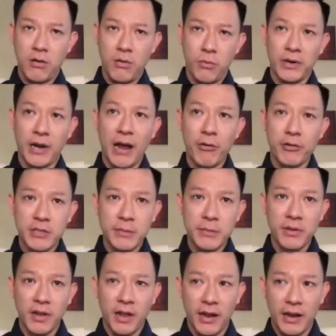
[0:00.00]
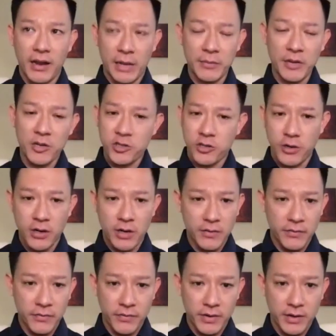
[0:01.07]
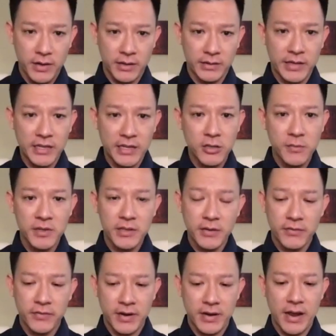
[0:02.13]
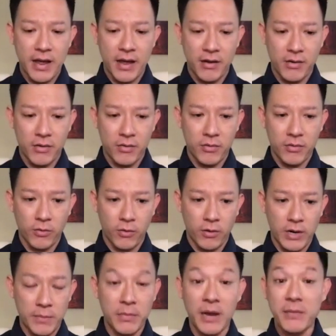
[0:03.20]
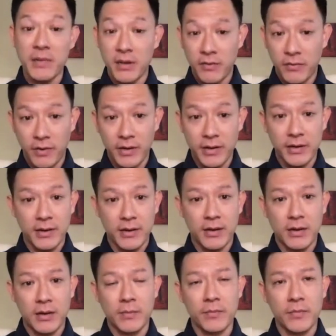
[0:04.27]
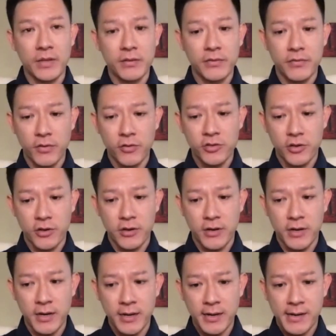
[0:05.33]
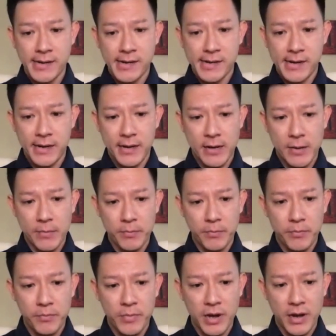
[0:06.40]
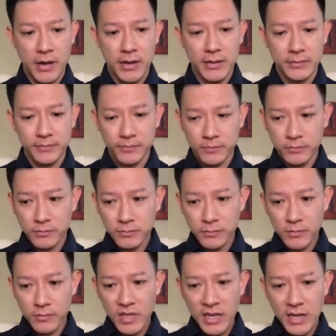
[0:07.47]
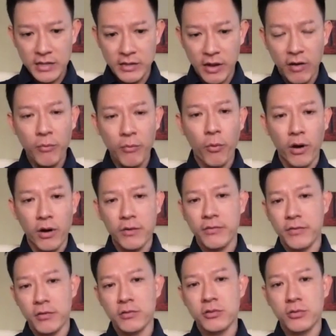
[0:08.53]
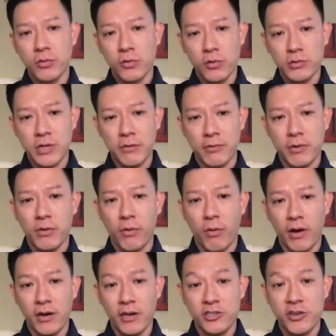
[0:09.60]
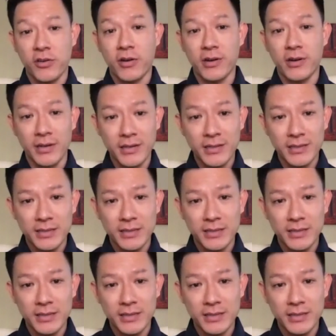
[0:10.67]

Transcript: when I was applying, I'm not sure if uh, things are a little bit different now, or it might be different um, in the future, mm-hmm. um, but there were a few schools that required a G R E.